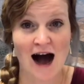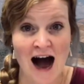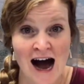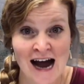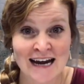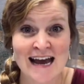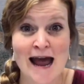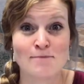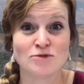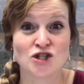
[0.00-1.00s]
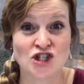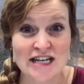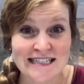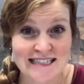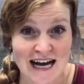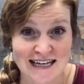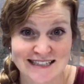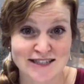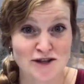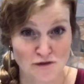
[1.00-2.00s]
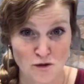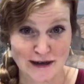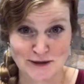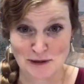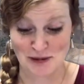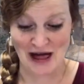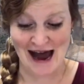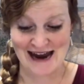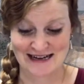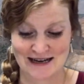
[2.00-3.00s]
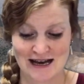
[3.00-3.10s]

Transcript: "I am Jesus," the voice replied.